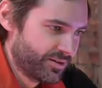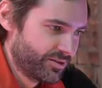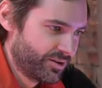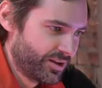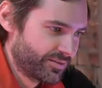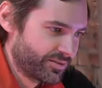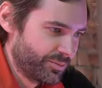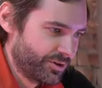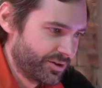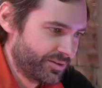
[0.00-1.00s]
I know last
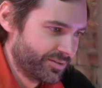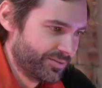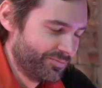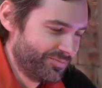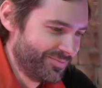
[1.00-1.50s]
time